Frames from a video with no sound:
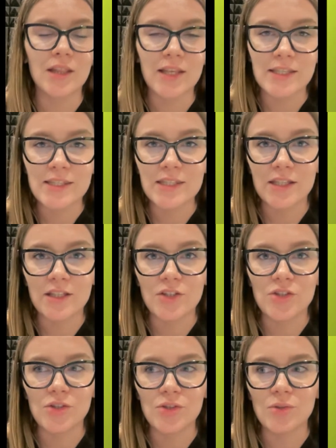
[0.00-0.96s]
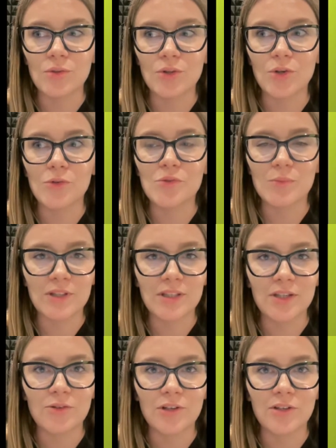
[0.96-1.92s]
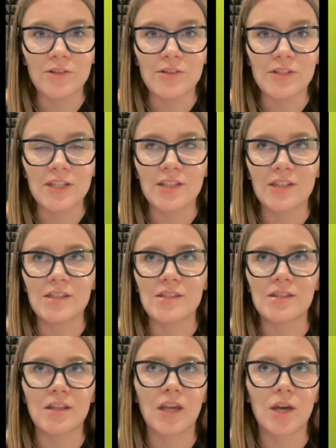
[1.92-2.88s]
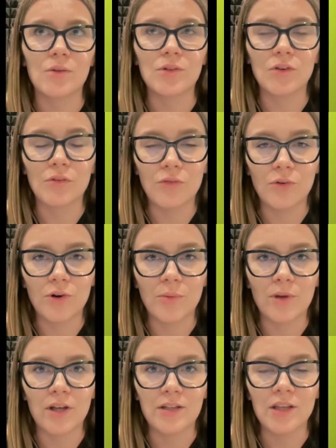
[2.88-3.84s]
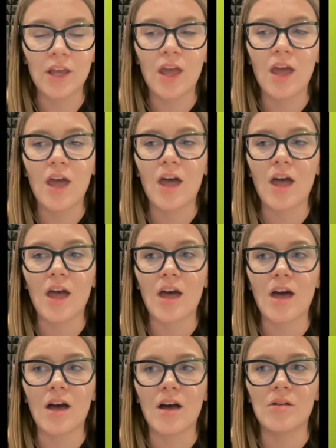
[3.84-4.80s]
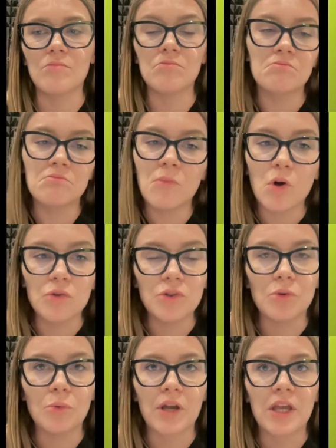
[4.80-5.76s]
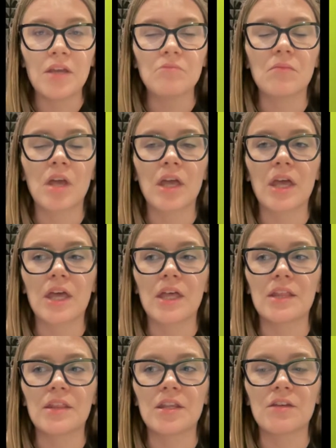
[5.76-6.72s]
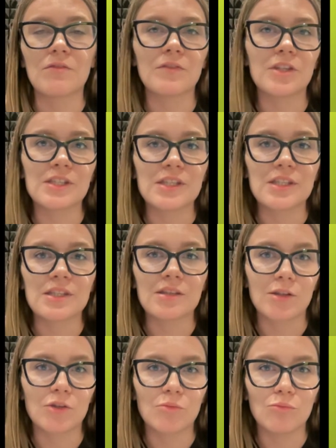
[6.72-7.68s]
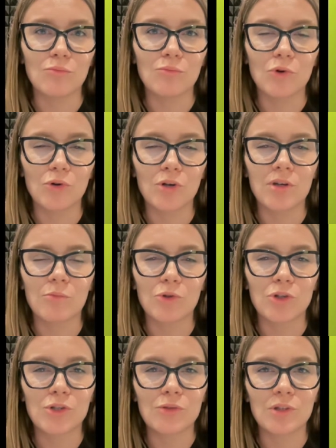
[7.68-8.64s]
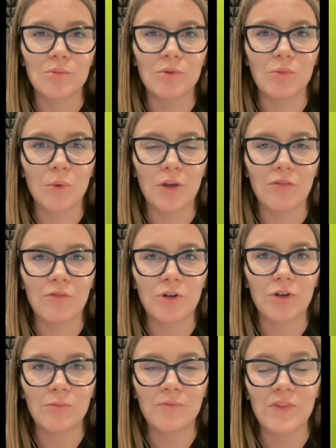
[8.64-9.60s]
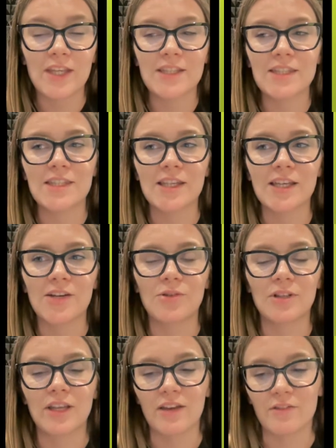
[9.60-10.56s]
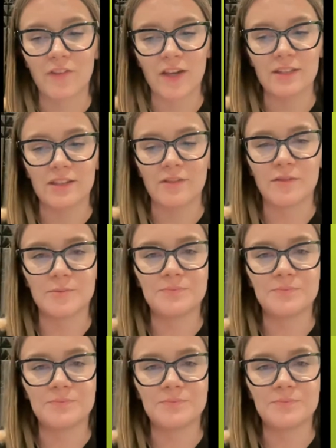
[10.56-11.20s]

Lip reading: listen to those materials in this audio format on the way. And if this is the more suitable way for you, it's really effective.